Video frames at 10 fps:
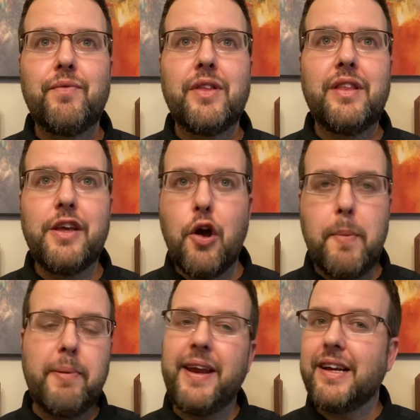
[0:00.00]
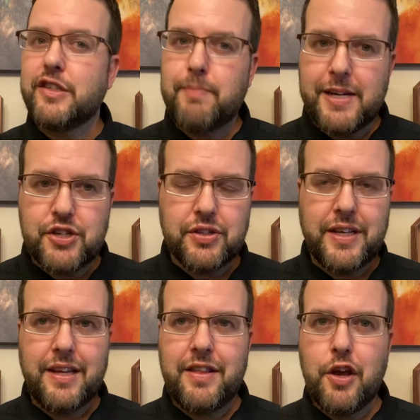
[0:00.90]
the opening
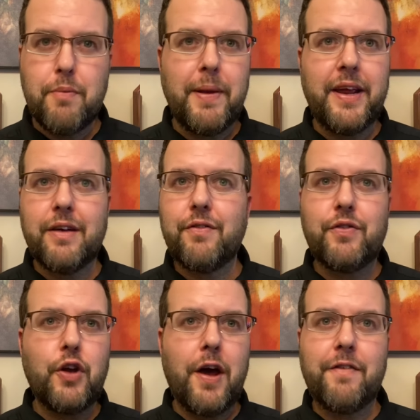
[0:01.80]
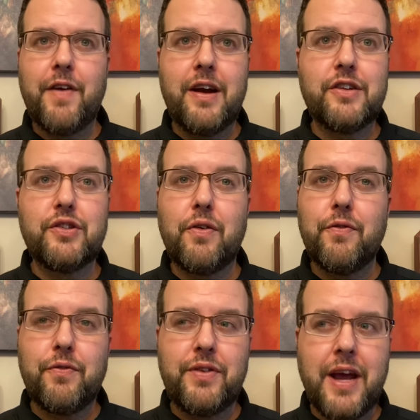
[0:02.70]
especially, the opening of God of Fire is
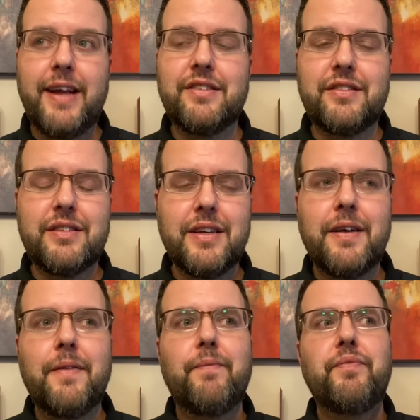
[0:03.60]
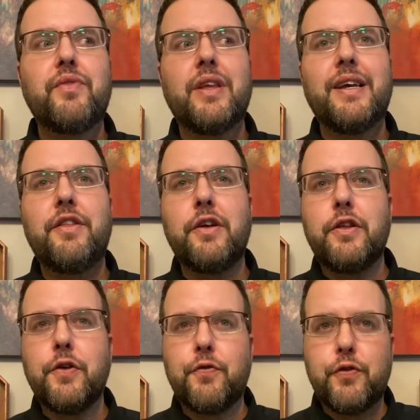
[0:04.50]
nice.
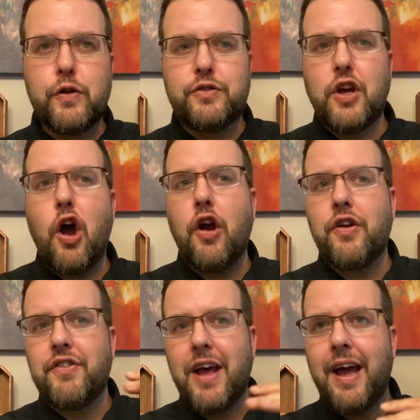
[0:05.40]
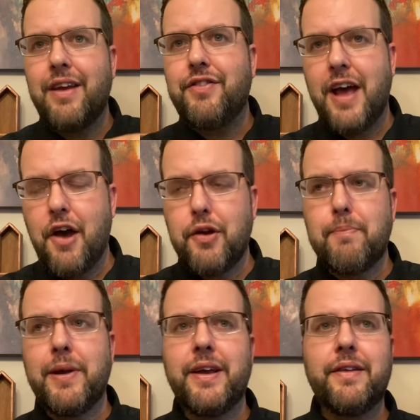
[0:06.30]
The fruits are dyed down a
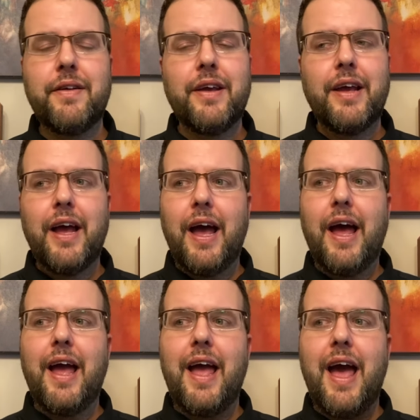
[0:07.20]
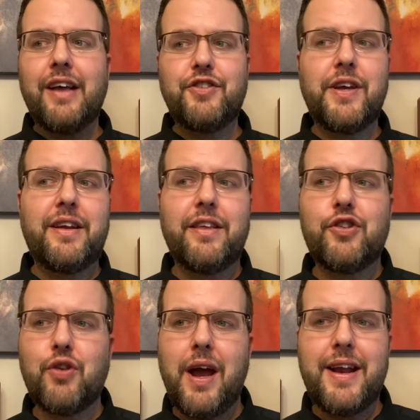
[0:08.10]
bit. As you get to the
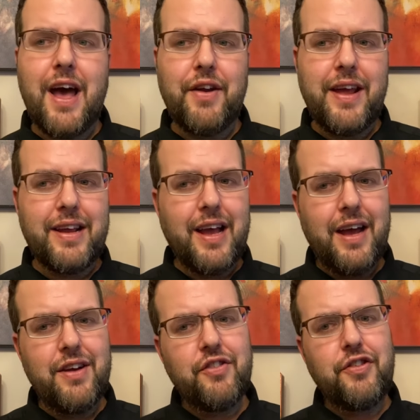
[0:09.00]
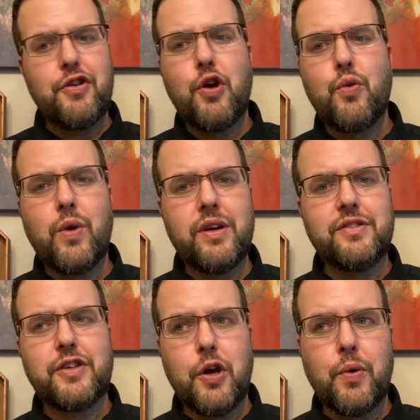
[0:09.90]
dry down, it kind of doesn't know where
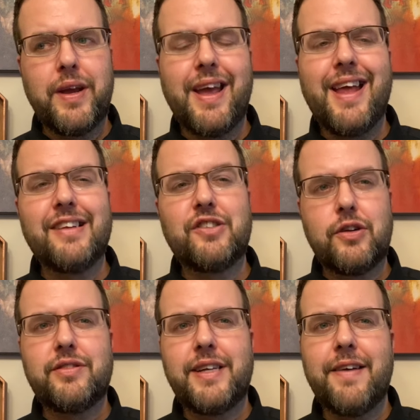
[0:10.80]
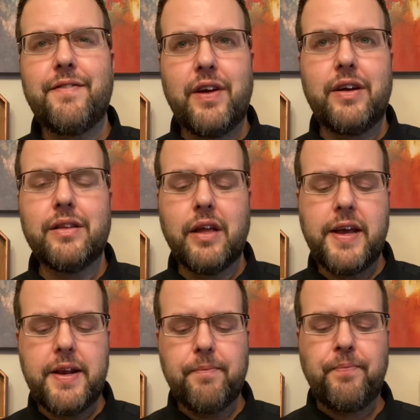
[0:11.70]
it's going and it starts to get very
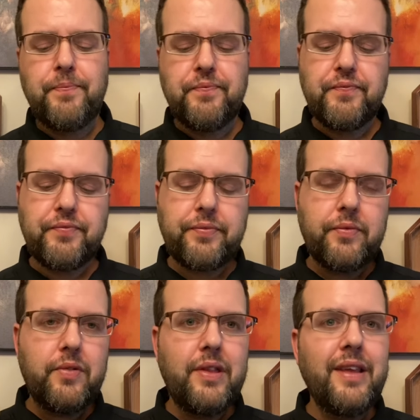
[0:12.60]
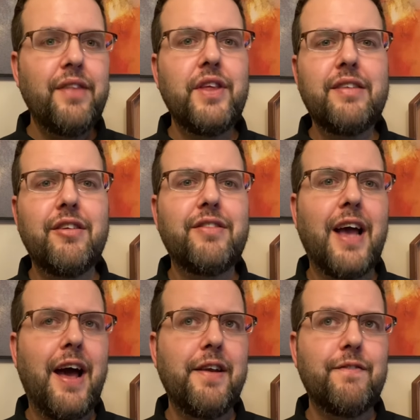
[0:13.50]
light. This is
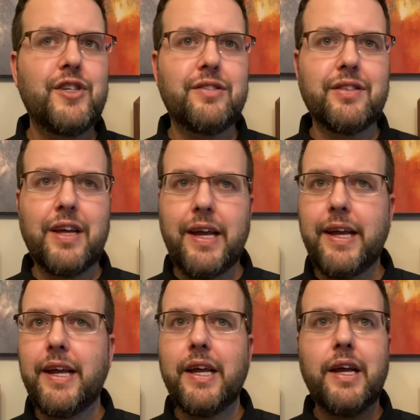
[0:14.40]
kind of just like